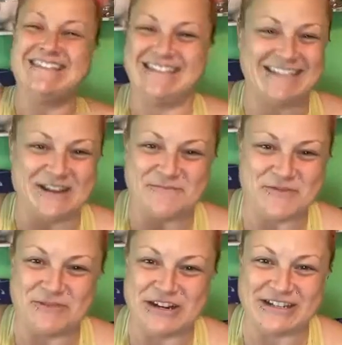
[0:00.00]
this is going to
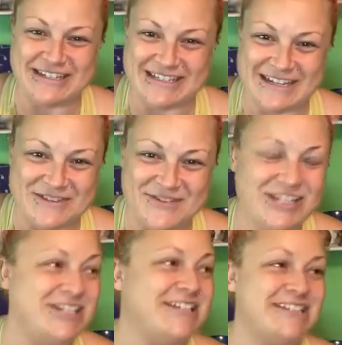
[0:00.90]
be weird. This is going to be
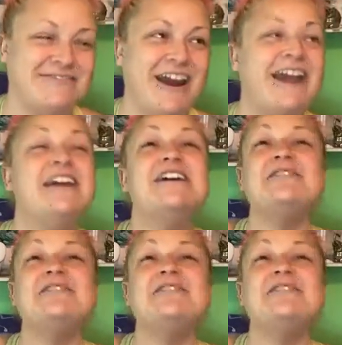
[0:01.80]
cheesy, right?